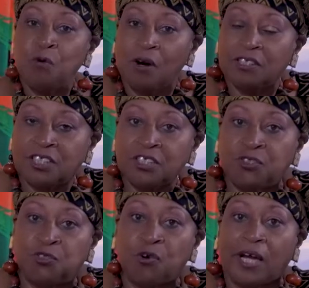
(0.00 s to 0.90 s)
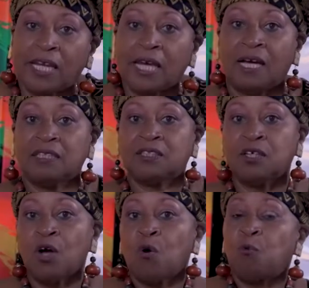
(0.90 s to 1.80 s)
you are just joining us,
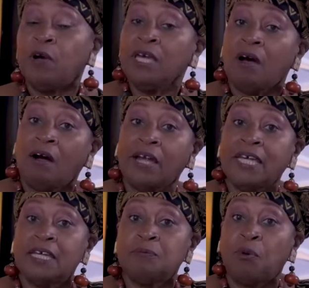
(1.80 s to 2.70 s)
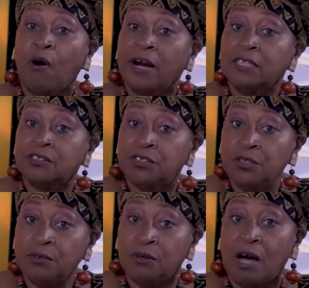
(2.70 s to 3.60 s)
we are in part
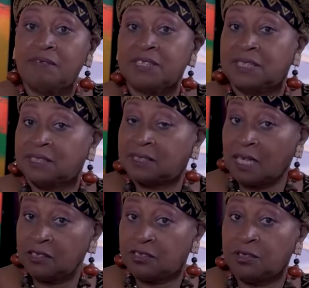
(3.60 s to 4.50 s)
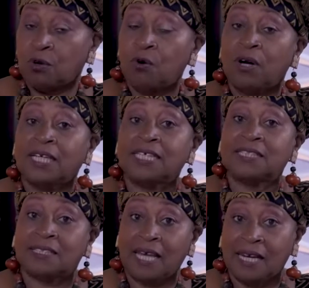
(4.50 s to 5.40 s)
two of a discussion on
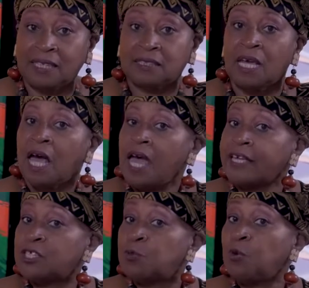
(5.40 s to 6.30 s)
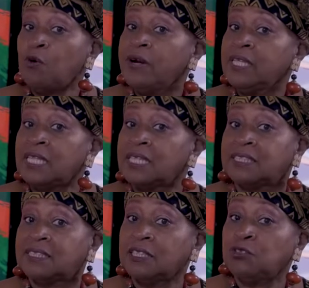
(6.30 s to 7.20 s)
aesthetics, exploring the
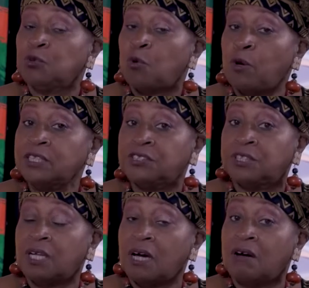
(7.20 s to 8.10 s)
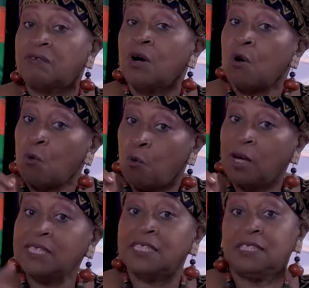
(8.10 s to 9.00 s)
essential question of
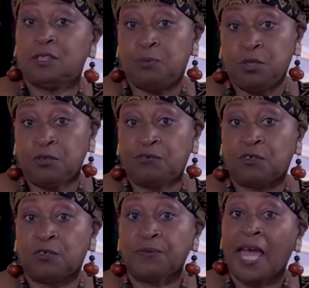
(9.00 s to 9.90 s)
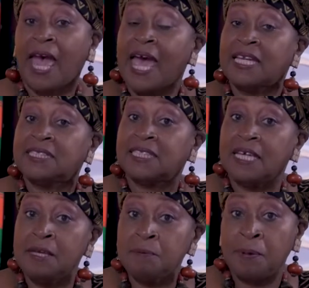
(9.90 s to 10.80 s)
what is beautiful and its
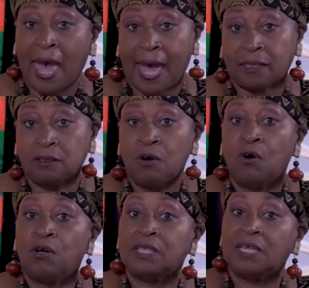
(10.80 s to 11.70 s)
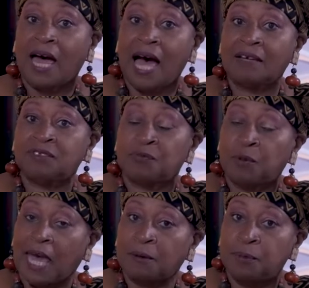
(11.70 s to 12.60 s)
impact on the lives of
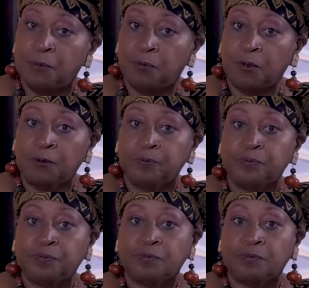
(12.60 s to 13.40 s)
Black people.